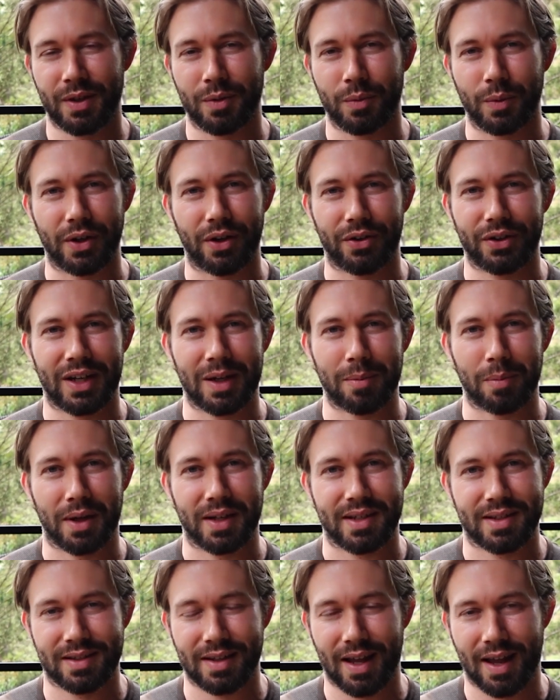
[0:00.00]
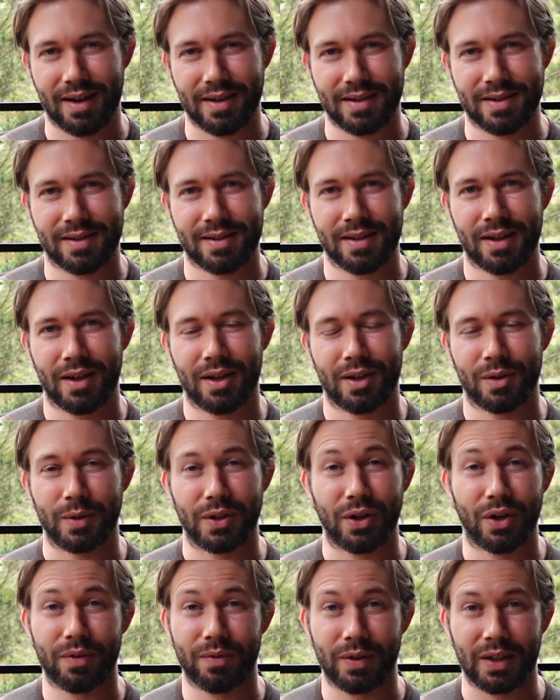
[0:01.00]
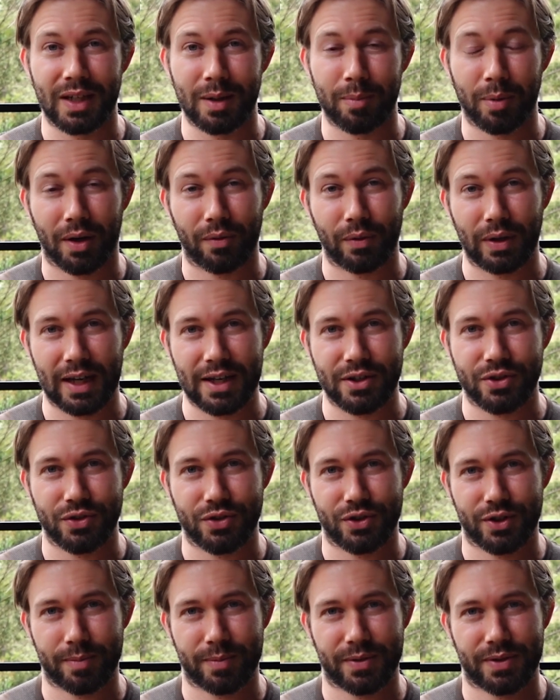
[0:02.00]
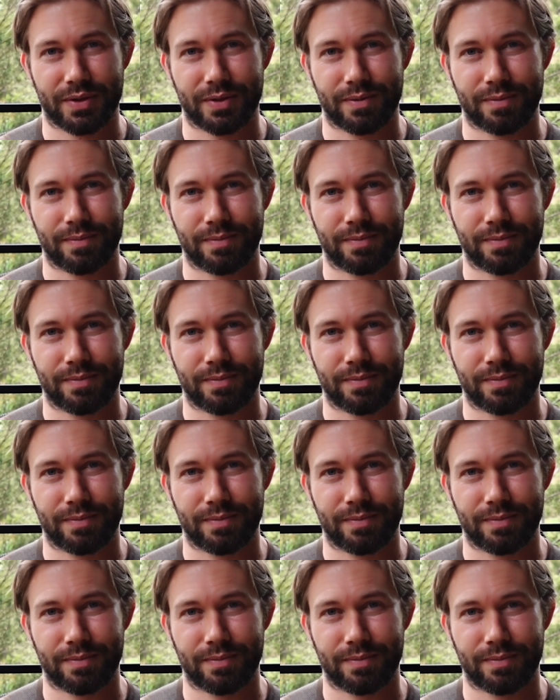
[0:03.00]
we don't keep our status, we don't even keep our relationships.